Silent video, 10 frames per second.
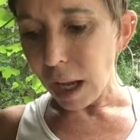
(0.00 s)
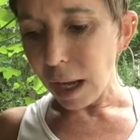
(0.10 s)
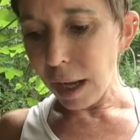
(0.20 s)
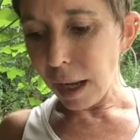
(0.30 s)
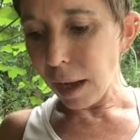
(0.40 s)

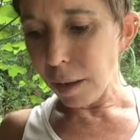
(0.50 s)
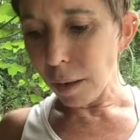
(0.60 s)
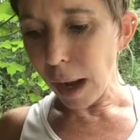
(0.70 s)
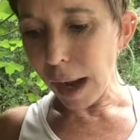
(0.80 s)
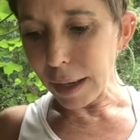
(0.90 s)

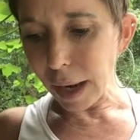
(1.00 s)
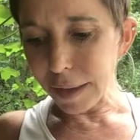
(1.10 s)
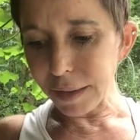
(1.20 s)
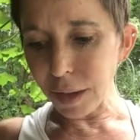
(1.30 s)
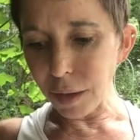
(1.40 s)
I
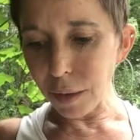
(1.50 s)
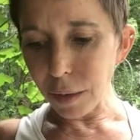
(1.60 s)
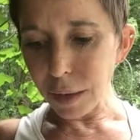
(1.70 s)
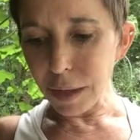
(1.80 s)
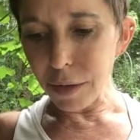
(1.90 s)
still,
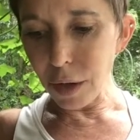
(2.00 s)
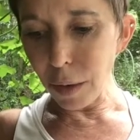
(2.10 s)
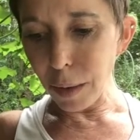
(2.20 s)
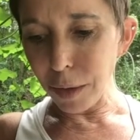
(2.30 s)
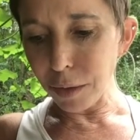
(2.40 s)
even though
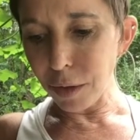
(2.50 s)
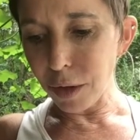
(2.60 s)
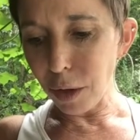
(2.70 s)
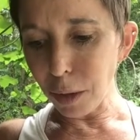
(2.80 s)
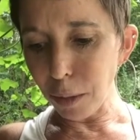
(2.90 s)
I went through the
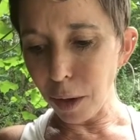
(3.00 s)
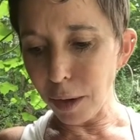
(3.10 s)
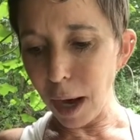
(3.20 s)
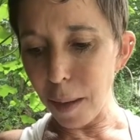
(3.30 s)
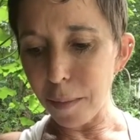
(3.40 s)
yoga
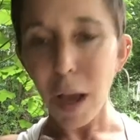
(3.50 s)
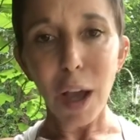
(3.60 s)
program,